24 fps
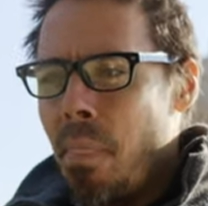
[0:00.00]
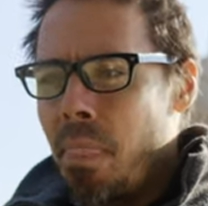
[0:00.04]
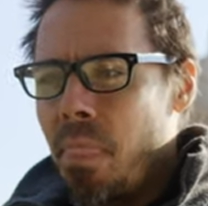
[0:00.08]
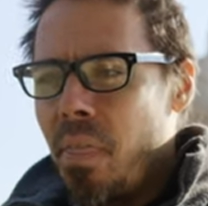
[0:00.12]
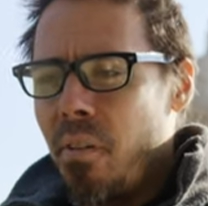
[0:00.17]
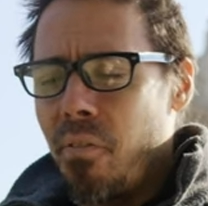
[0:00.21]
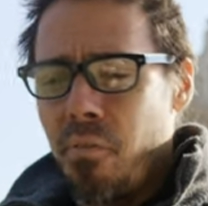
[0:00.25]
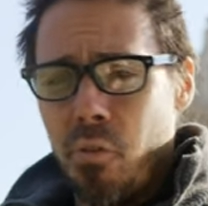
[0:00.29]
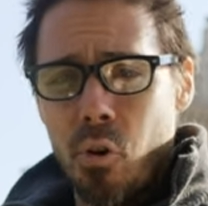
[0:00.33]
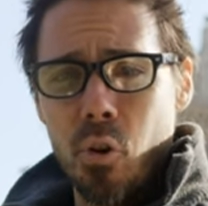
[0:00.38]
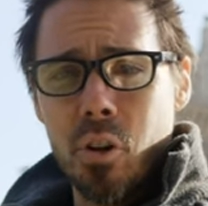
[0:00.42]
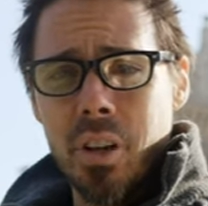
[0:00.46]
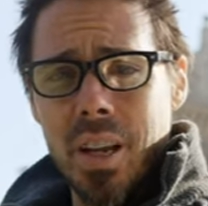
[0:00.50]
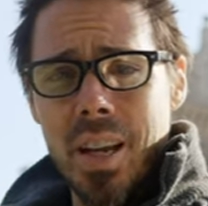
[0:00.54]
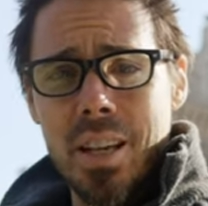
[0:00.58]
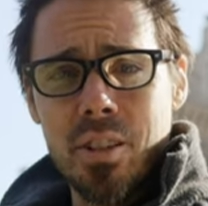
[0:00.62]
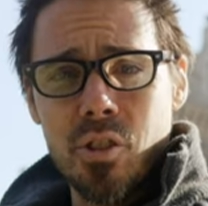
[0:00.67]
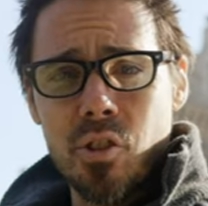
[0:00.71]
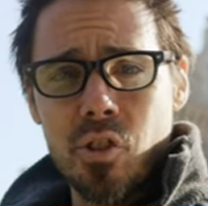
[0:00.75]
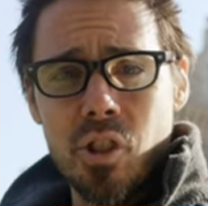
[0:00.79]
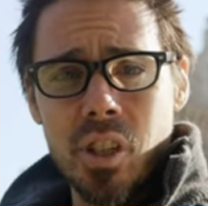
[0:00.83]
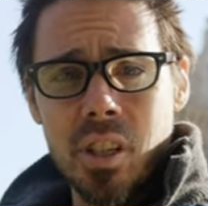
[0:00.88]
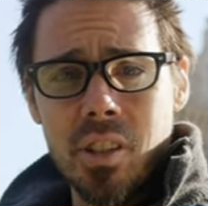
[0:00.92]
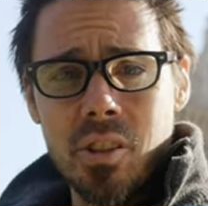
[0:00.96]
the 4K
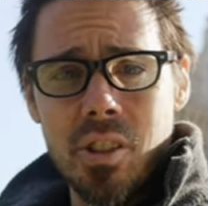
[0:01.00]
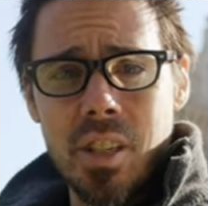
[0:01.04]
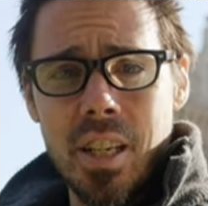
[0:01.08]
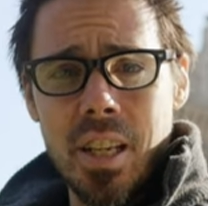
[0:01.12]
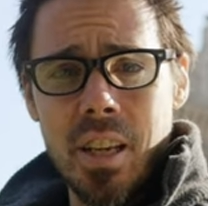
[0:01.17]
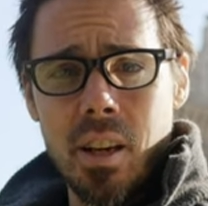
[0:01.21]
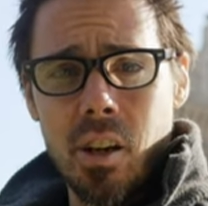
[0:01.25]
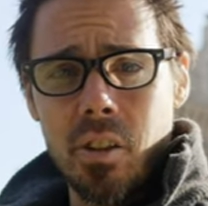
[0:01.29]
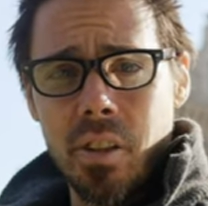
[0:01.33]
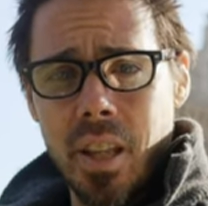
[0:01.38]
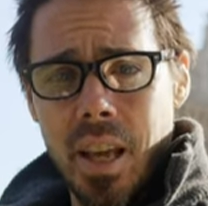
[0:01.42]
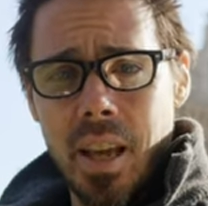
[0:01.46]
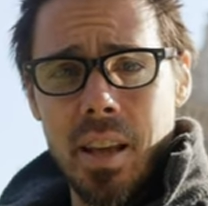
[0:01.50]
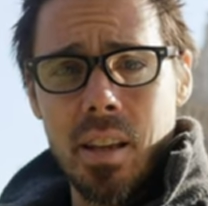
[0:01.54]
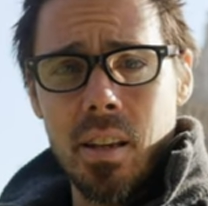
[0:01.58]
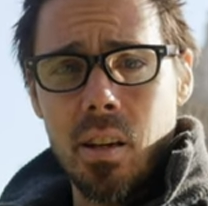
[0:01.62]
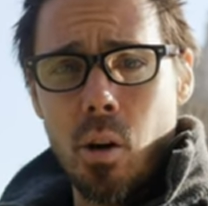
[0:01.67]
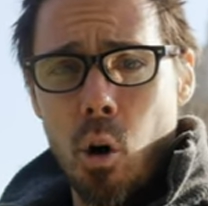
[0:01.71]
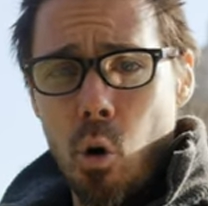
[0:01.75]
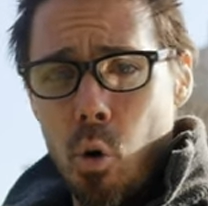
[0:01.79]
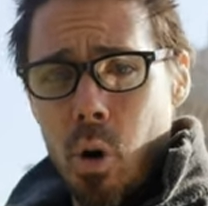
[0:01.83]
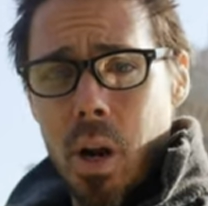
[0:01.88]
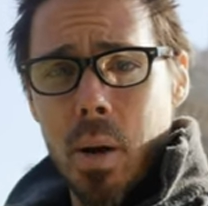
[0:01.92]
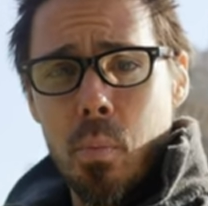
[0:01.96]
60 on that
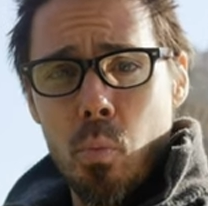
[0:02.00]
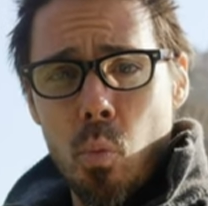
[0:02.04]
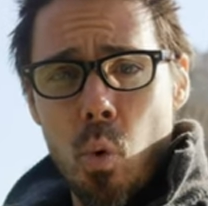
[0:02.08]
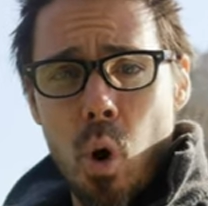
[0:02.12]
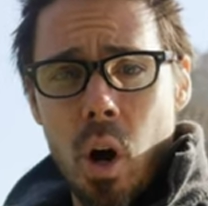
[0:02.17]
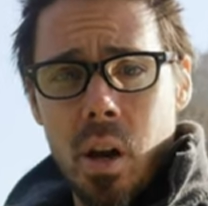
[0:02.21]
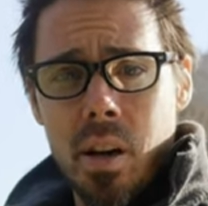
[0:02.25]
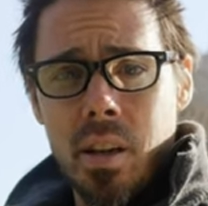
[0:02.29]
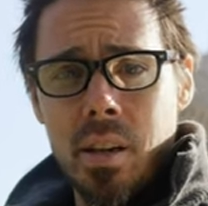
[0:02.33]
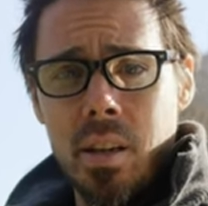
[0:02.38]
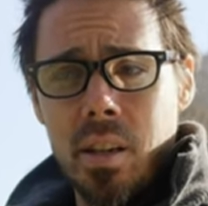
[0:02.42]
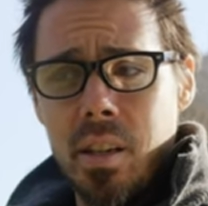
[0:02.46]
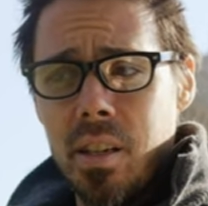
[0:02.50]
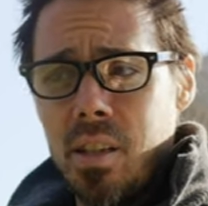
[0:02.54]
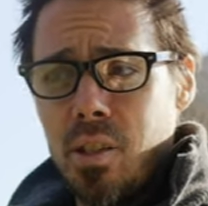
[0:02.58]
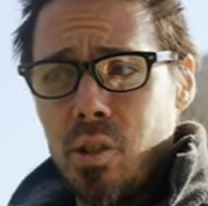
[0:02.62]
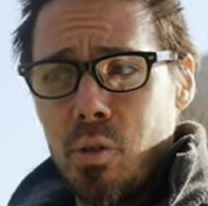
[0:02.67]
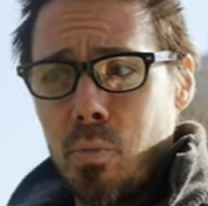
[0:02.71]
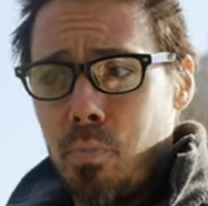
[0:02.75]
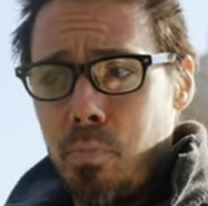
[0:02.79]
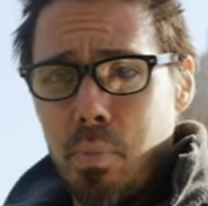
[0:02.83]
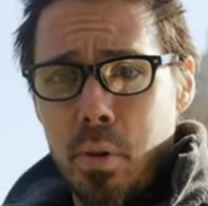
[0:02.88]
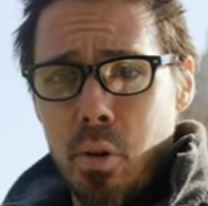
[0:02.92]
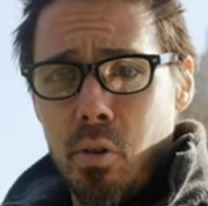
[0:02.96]
OM1
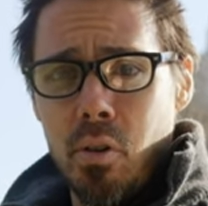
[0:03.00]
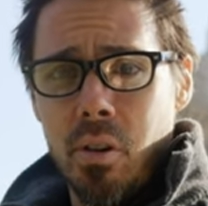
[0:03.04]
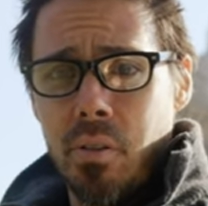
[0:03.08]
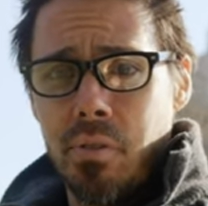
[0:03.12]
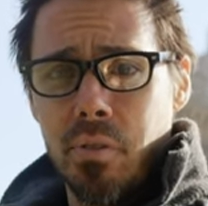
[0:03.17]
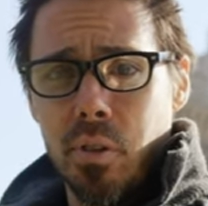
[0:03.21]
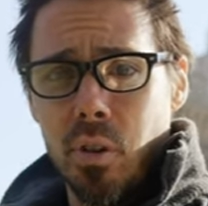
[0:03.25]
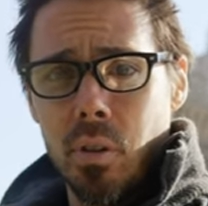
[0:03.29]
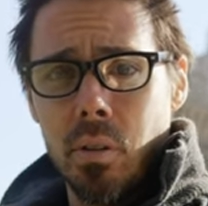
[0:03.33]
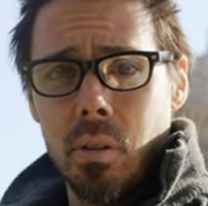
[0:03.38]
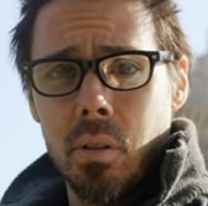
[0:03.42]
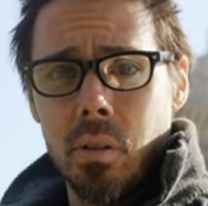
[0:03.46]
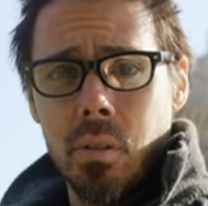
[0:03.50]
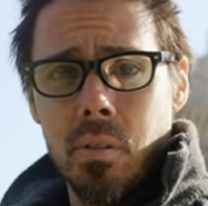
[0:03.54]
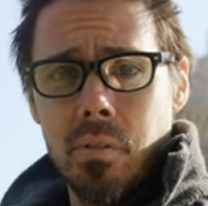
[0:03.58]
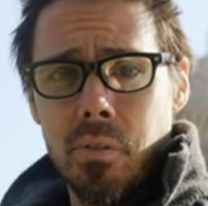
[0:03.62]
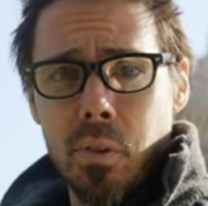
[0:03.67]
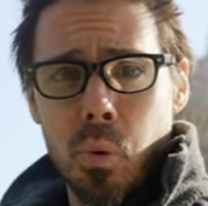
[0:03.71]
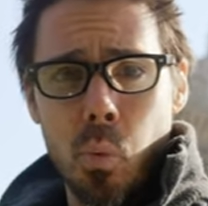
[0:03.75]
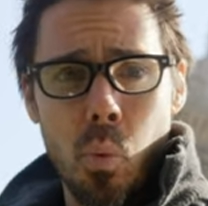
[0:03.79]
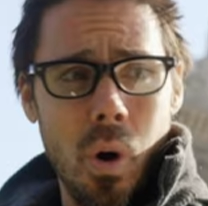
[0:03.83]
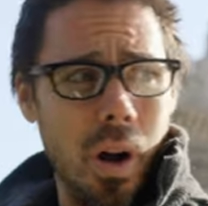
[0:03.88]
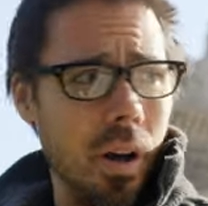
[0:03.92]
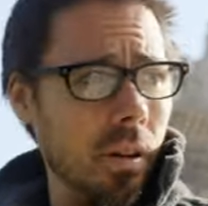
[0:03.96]
is beautiful.
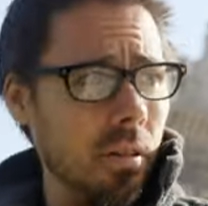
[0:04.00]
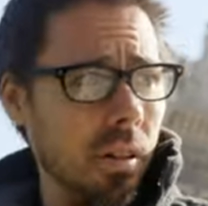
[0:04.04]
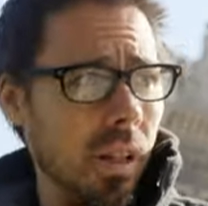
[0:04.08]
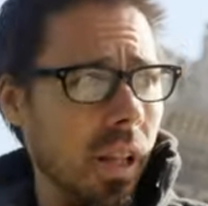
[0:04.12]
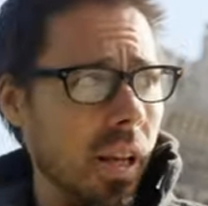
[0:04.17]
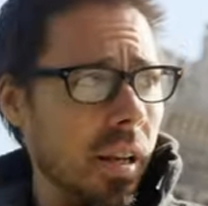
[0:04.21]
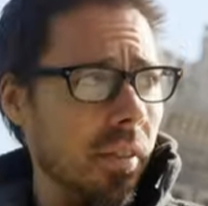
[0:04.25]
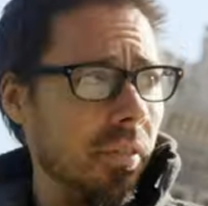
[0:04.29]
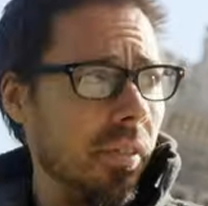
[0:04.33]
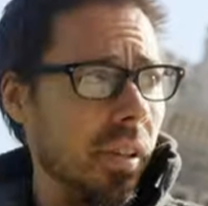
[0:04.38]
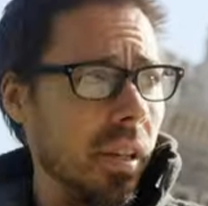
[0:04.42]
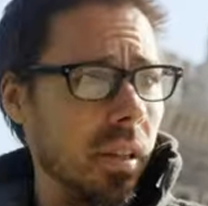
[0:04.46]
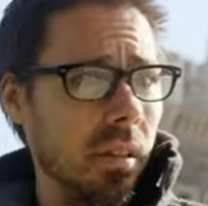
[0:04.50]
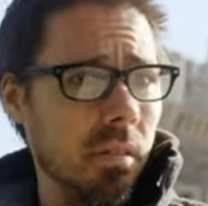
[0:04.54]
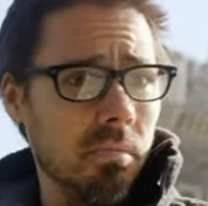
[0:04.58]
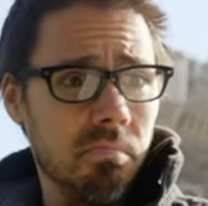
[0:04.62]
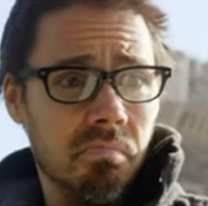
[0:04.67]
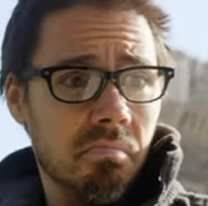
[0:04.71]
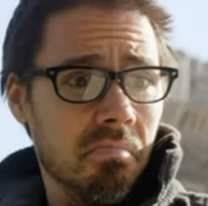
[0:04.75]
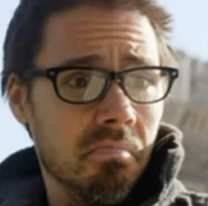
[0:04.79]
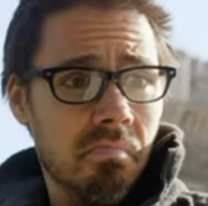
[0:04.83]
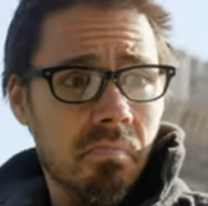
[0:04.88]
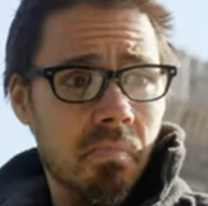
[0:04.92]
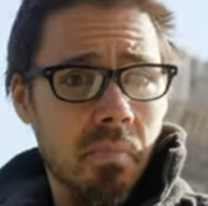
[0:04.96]
For wildlife, like,
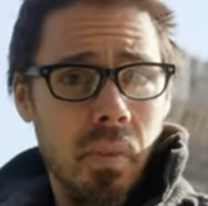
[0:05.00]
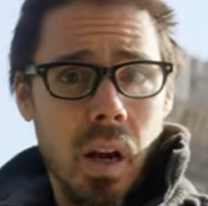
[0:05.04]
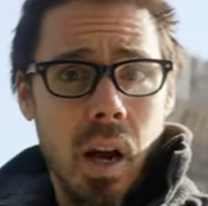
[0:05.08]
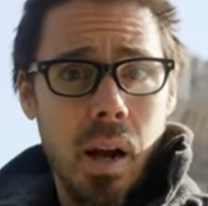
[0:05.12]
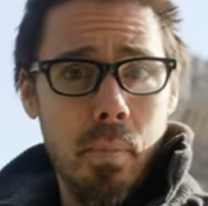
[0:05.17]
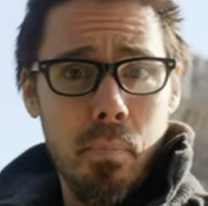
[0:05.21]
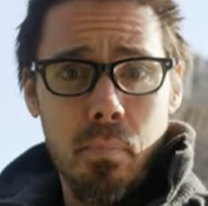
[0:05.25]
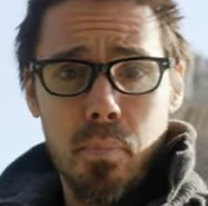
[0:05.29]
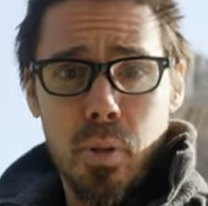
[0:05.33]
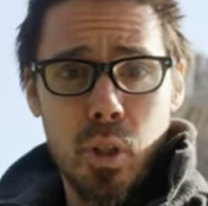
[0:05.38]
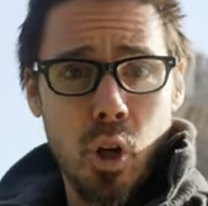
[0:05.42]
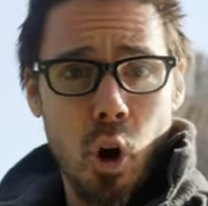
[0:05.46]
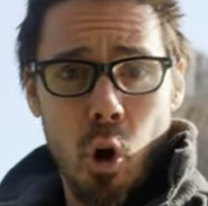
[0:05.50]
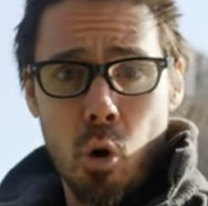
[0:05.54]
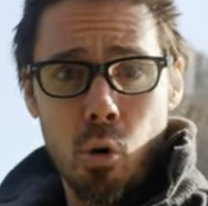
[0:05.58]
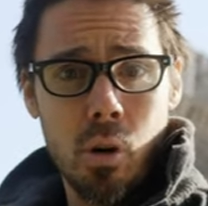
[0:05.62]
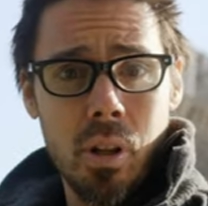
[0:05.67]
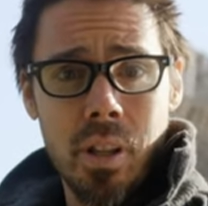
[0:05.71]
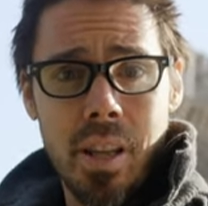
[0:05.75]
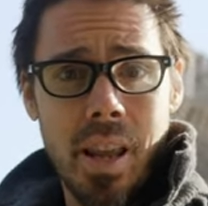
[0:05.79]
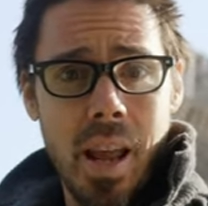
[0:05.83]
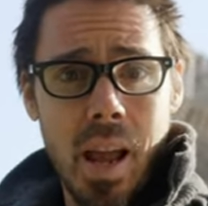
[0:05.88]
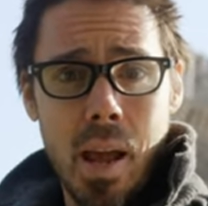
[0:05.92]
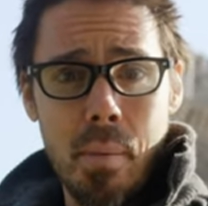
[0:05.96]
I'm
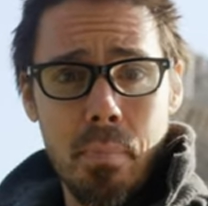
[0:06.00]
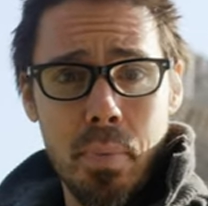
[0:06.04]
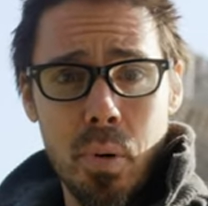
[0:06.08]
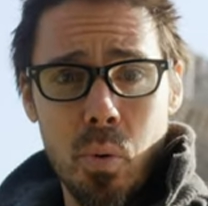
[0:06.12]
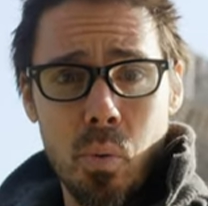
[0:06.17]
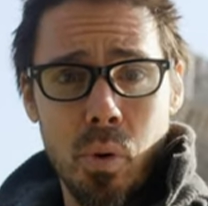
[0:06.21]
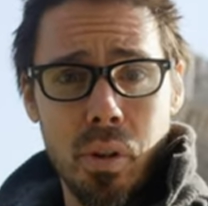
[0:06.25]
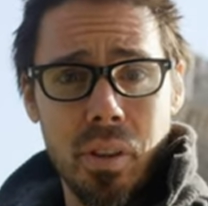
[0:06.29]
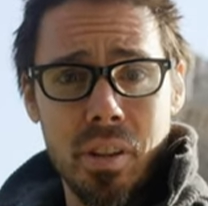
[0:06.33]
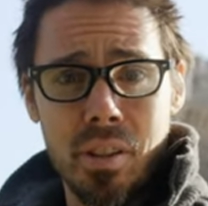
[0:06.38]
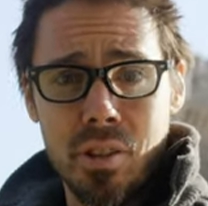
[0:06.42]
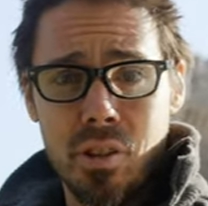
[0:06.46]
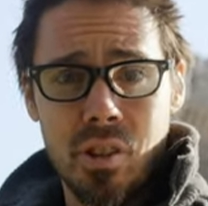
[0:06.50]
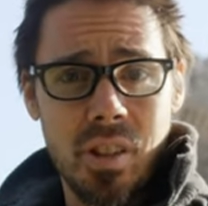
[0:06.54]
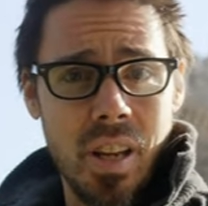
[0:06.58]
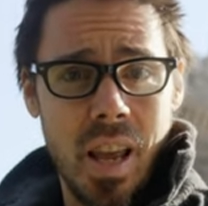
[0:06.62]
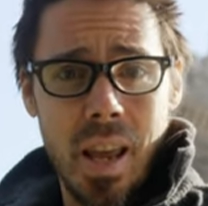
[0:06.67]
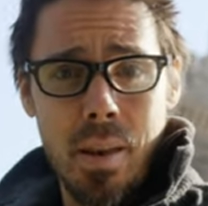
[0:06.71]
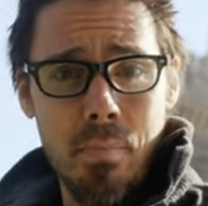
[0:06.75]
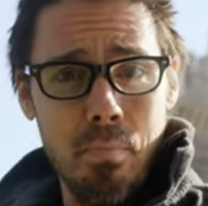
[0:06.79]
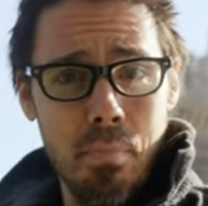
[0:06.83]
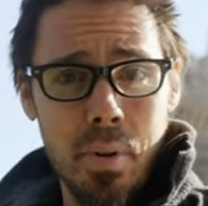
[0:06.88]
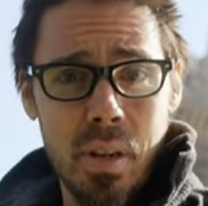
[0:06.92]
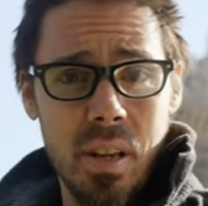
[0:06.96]
totally happy with this.
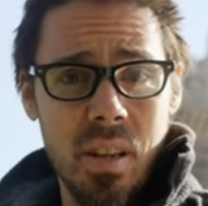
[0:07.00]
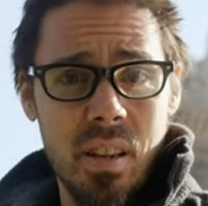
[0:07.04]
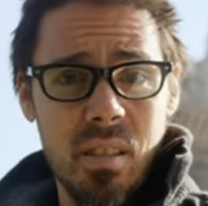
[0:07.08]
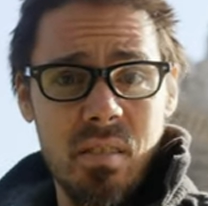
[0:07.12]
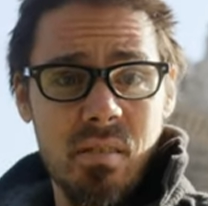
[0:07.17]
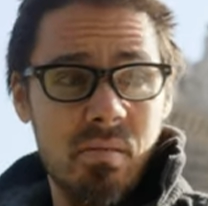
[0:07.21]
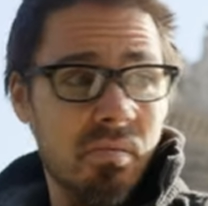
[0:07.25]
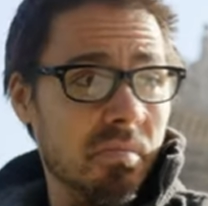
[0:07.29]
10-bit.